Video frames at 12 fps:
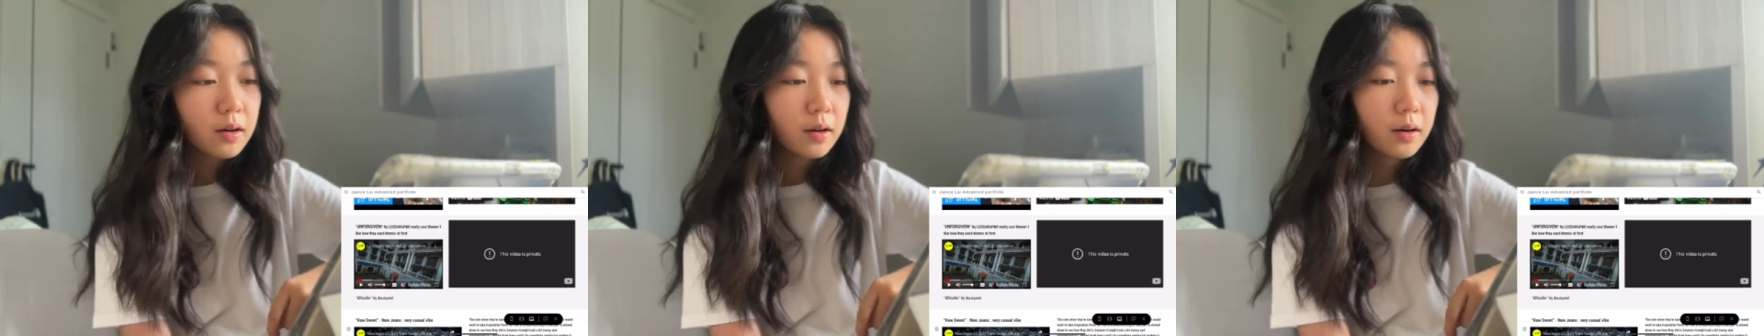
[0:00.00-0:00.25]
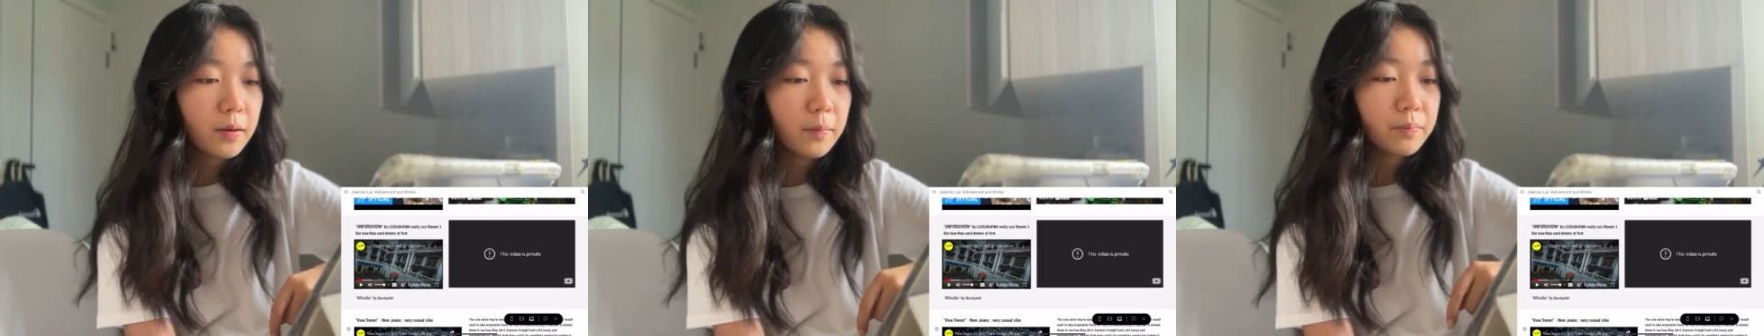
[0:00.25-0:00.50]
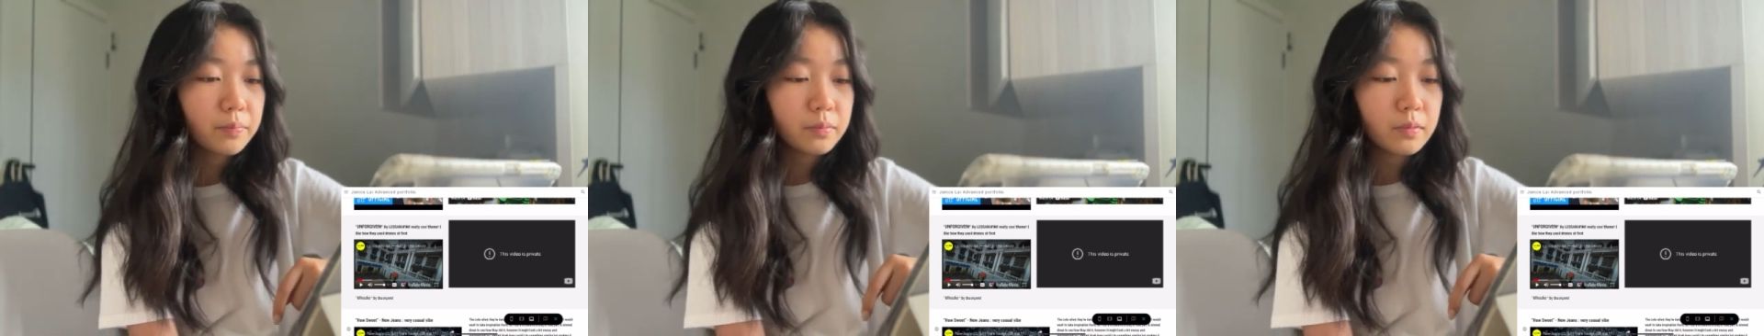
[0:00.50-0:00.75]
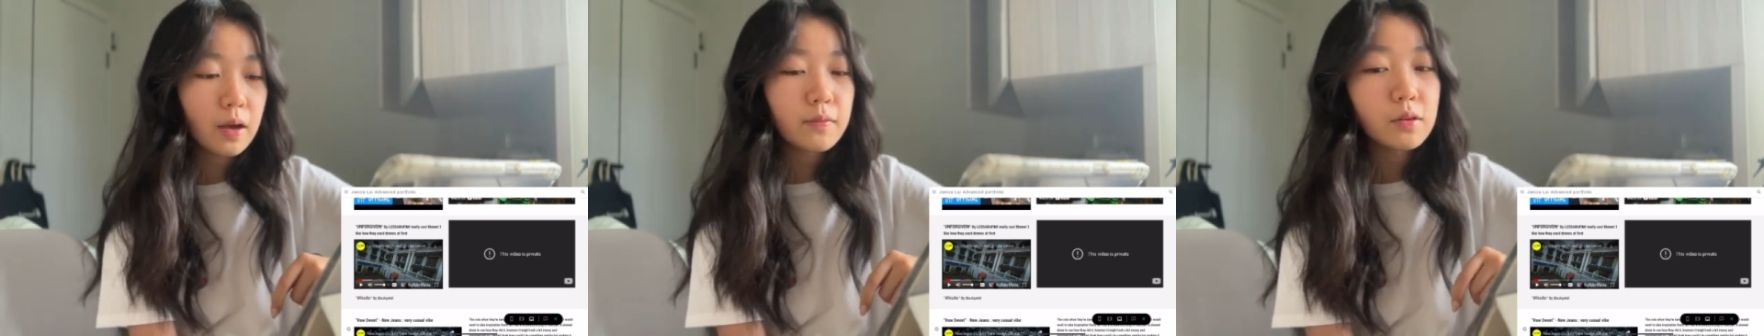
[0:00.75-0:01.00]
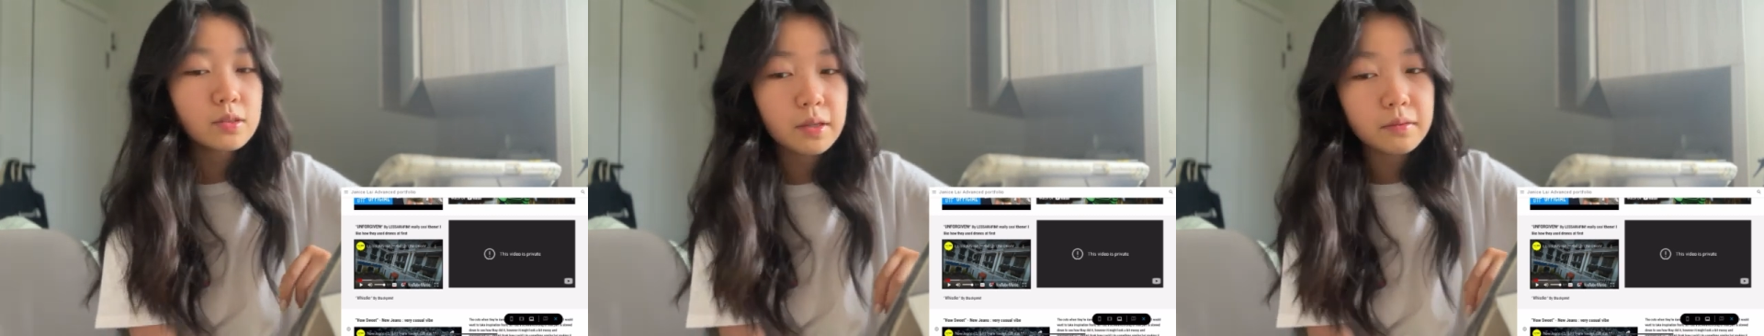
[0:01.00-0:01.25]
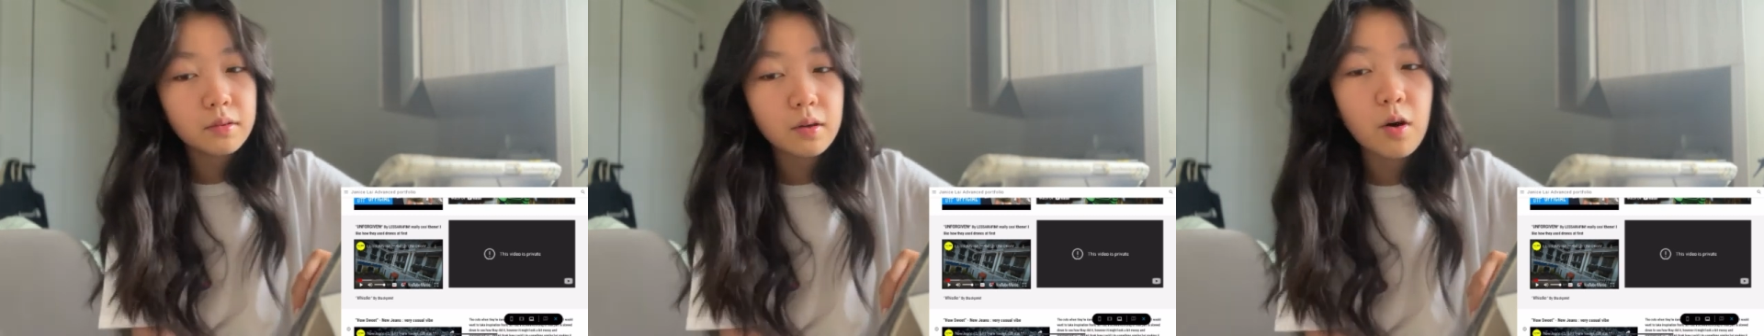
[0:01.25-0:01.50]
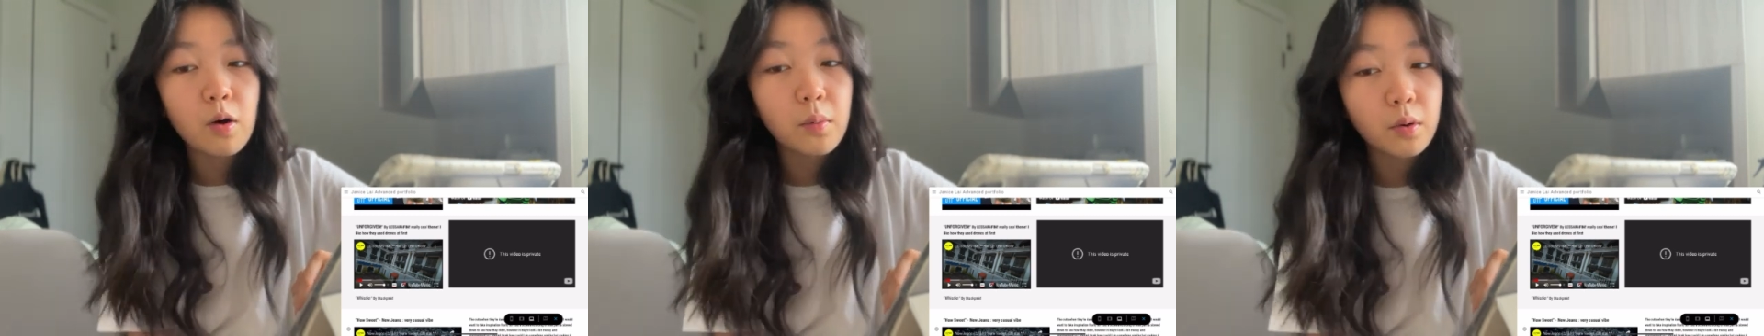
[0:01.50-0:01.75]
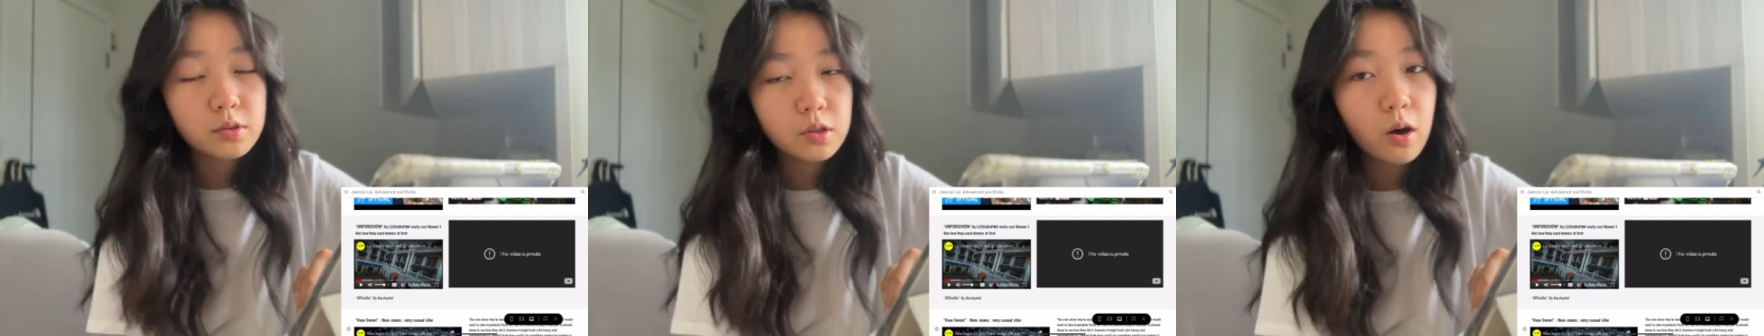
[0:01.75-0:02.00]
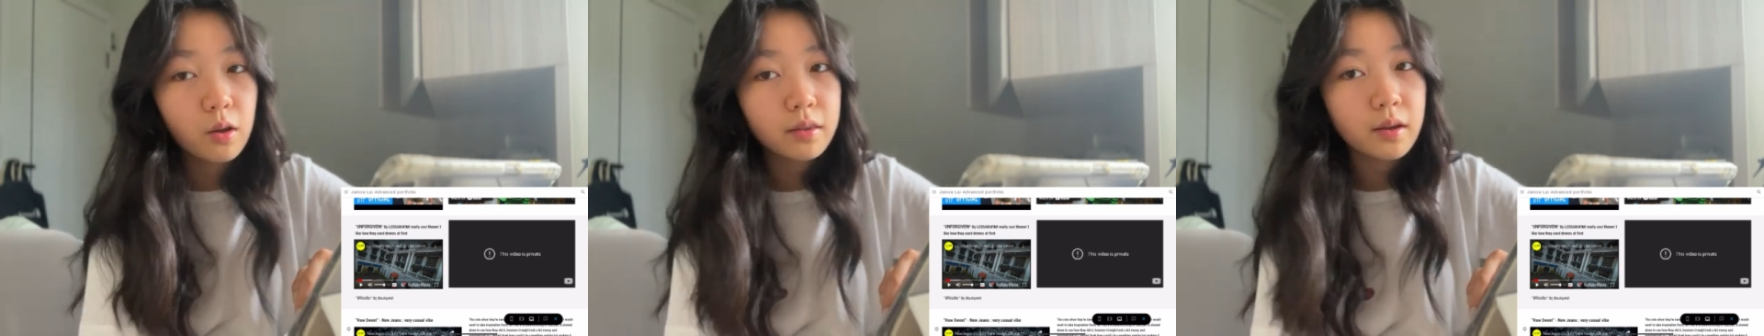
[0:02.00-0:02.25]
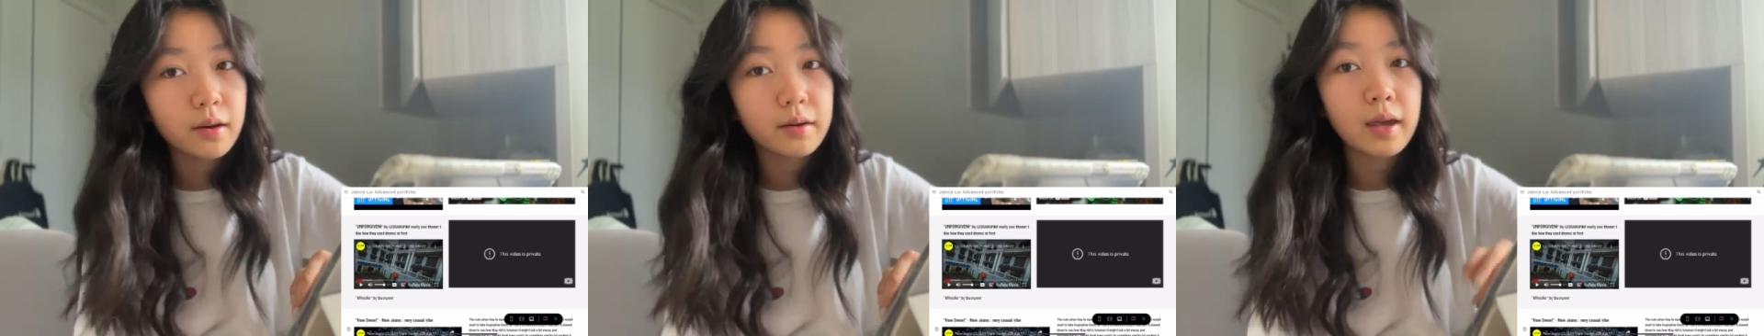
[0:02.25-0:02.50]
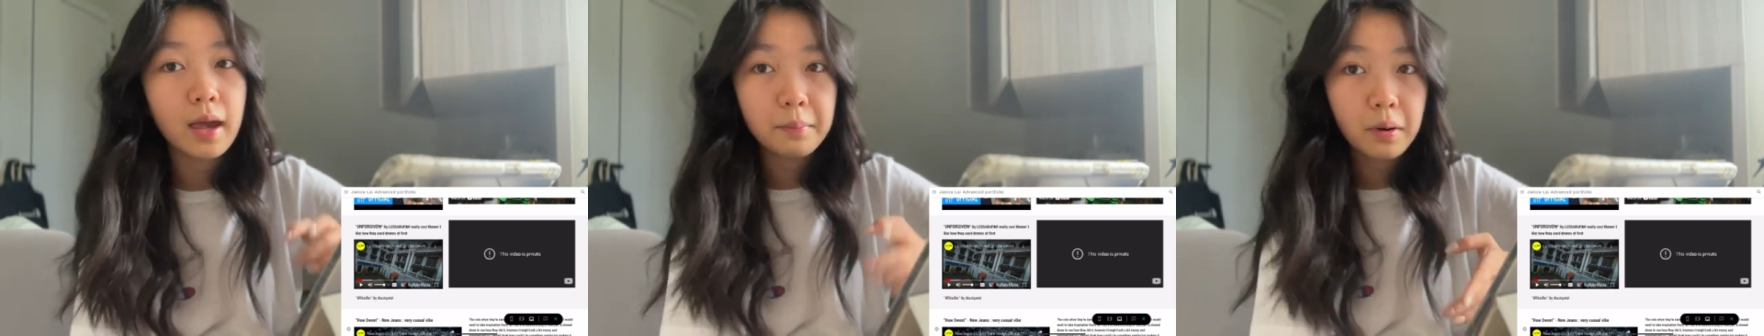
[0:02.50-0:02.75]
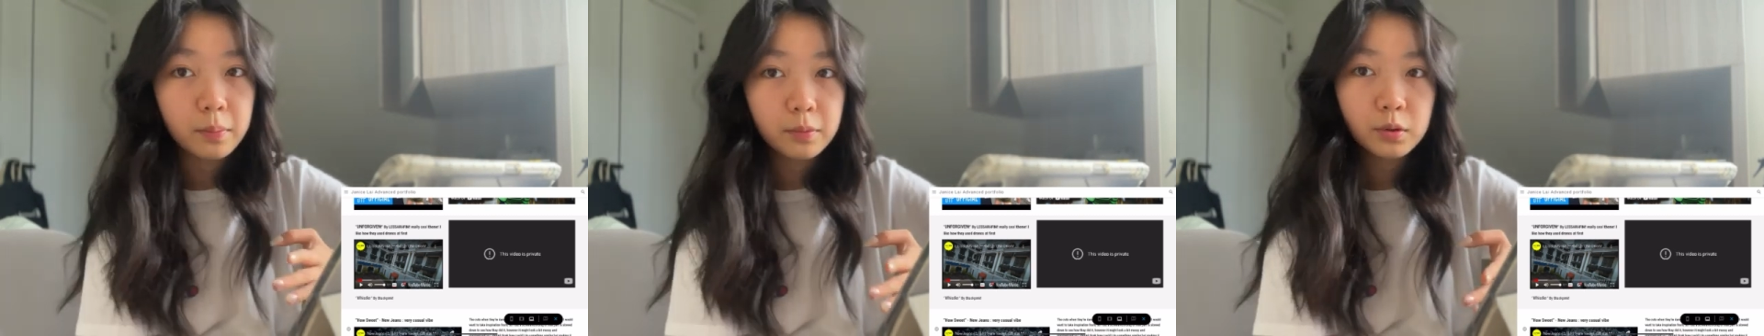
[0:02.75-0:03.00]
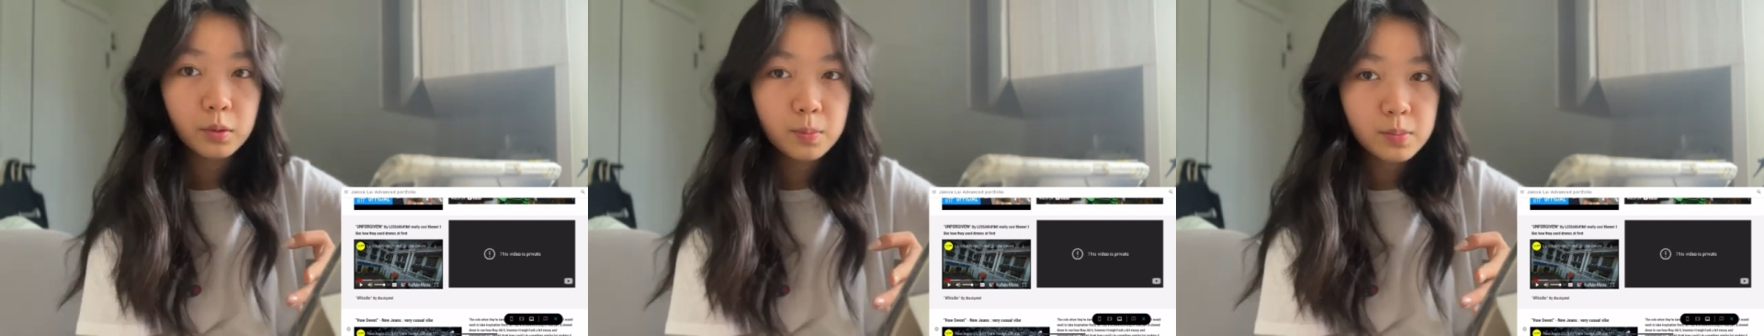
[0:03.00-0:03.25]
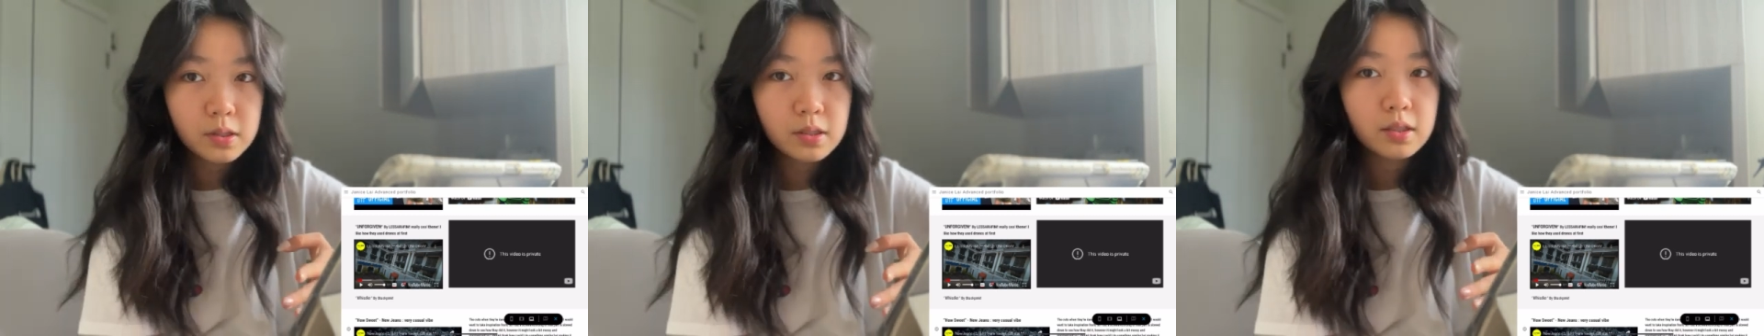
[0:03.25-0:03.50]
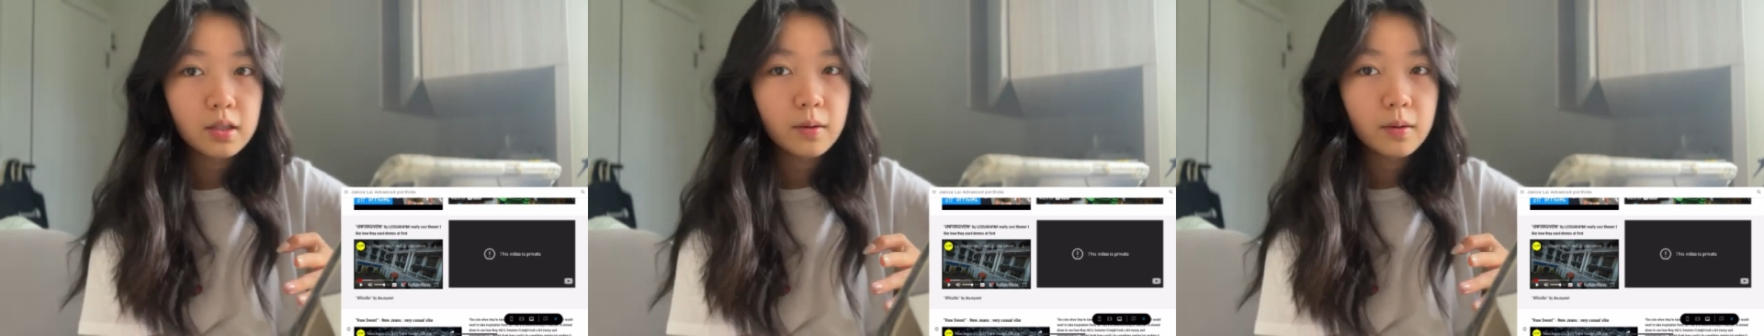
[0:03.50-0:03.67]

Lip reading: I've looked at almost all the K-pop groups'